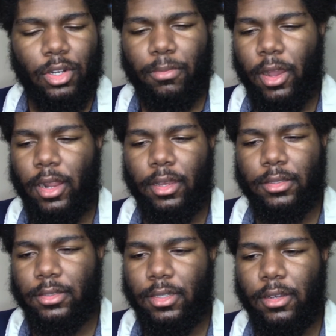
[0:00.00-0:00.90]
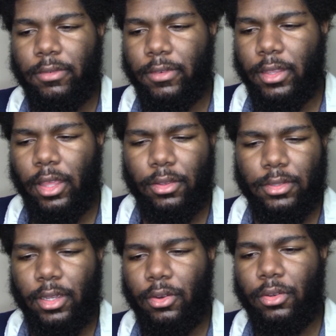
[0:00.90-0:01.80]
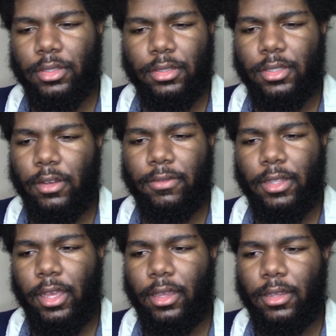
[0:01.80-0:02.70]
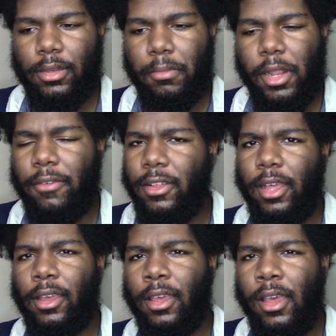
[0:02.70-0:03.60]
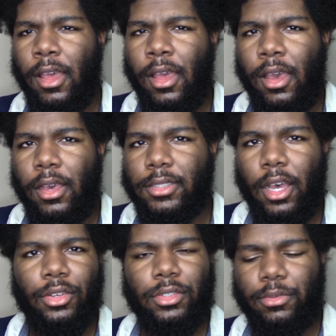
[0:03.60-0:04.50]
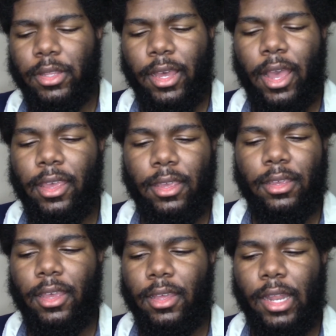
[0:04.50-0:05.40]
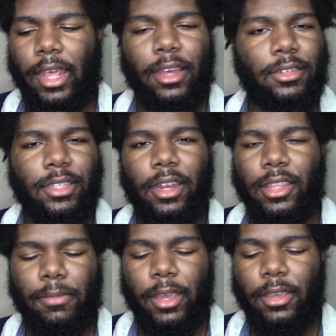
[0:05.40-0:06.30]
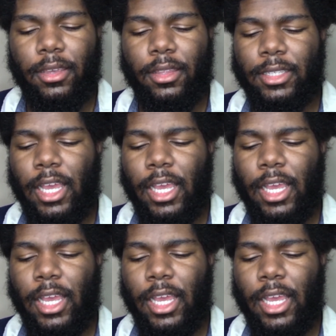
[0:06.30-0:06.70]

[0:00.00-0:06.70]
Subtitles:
products and stuff, and they use like oil and stuff, and like, but I feel like the style uses really high heat, and I didn't understand anything about heat at the